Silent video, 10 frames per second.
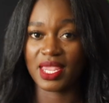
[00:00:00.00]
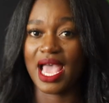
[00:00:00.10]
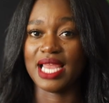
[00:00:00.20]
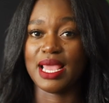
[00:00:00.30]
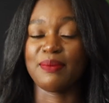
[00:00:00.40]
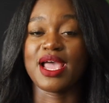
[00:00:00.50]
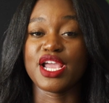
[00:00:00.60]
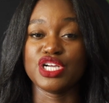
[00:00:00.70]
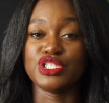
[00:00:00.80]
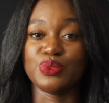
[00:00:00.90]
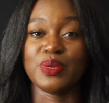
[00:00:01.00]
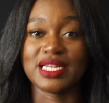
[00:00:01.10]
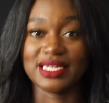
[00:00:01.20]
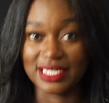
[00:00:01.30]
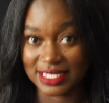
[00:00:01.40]
I let my hair do what
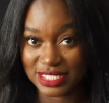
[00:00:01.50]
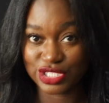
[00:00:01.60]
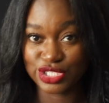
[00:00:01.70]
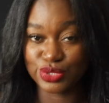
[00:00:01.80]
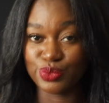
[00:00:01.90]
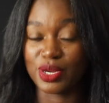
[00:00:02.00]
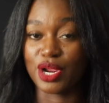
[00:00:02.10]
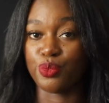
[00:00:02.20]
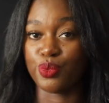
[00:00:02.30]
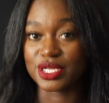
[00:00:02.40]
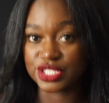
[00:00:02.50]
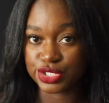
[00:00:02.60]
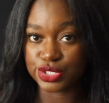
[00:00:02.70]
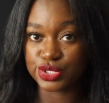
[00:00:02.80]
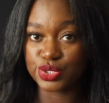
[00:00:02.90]
it needs to do, what it wants
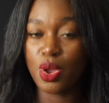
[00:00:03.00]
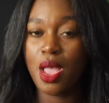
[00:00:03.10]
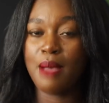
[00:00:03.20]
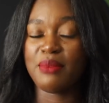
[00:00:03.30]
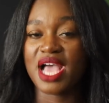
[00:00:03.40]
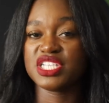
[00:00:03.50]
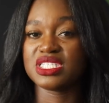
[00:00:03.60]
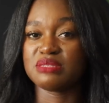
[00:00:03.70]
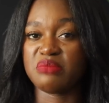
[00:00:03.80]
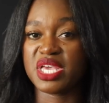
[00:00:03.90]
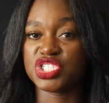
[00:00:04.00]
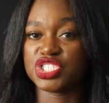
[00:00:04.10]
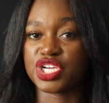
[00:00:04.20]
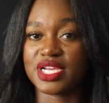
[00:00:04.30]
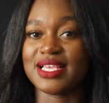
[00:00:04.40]
to do, but I just make
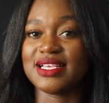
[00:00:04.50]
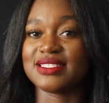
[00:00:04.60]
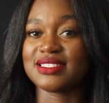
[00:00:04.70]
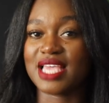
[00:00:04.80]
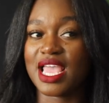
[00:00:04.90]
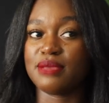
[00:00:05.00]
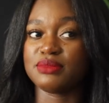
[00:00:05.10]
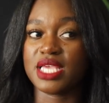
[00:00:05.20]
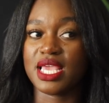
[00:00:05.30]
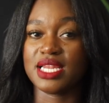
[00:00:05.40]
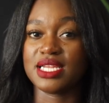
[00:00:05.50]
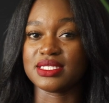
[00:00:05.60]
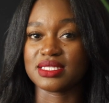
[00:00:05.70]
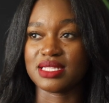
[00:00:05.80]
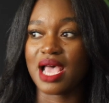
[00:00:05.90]
sure it's tamed and
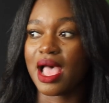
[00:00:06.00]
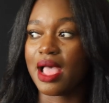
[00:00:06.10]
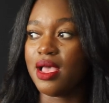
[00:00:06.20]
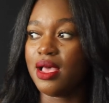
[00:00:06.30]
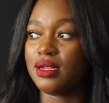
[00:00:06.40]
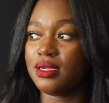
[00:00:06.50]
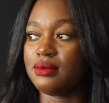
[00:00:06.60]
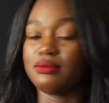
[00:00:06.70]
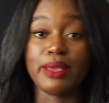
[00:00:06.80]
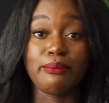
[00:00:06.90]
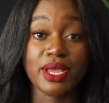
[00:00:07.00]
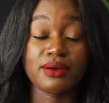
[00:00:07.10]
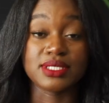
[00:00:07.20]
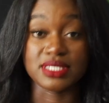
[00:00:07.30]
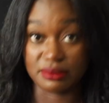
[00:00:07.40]
it's not
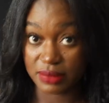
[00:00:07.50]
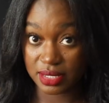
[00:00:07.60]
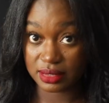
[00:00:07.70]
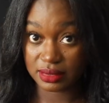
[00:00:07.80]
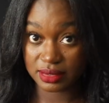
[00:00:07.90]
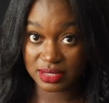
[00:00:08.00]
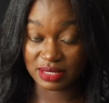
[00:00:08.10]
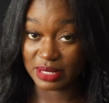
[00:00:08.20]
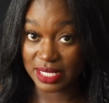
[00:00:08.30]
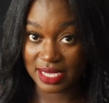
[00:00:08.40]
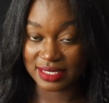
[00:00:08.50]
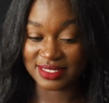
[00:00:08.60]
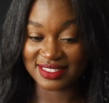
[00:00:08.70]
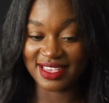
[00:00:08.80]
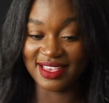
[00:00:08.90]
embarrassing me, to be
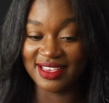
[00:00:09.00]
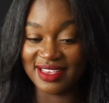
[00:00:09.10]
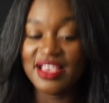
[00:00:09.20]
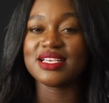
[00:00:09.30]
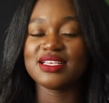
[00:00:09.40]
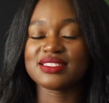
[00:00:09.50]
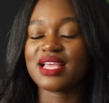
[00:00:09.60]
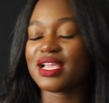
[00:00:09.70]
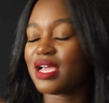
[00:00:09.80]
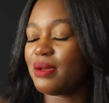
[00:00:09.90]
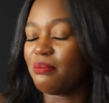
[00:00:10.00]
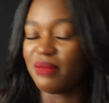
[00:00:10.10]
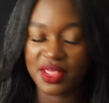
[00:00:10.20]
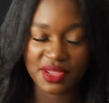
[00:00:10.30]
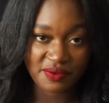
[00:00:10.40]
honest. It's like a
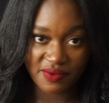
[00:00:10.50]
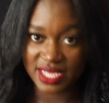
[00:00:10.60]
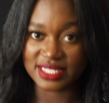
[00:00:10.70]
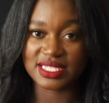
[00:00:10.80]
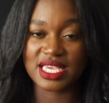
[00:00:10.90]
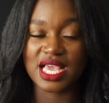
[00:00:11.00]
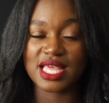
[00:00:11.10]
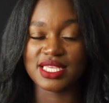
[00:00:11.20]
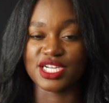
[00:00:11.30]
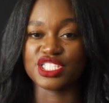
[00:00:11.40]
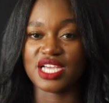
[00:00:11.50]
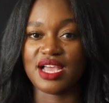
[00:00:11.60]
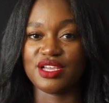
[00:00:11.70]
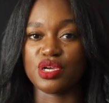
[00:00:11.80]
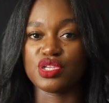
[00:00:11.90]
mother raising their
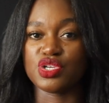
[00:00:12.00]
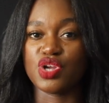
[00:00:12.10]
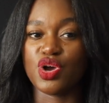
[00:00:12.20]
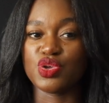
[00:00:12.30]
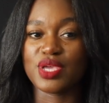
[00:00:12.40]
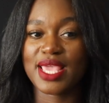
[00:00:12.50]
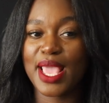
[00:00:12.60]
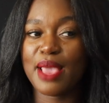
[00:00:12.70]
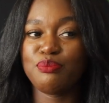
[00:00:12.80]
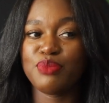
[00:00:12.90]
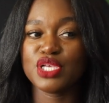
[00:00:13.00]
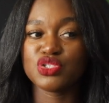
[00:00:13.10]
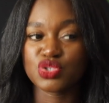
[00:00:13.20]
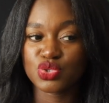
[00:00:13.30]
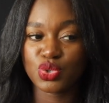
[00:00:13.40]
child. You know, you can't be
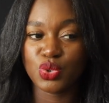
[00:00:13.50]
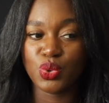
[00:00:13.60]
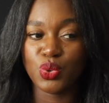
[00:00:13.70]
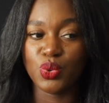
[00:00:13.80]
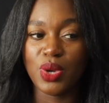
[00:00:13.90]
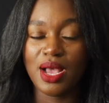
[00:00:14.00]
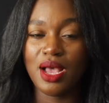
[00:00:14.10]
too,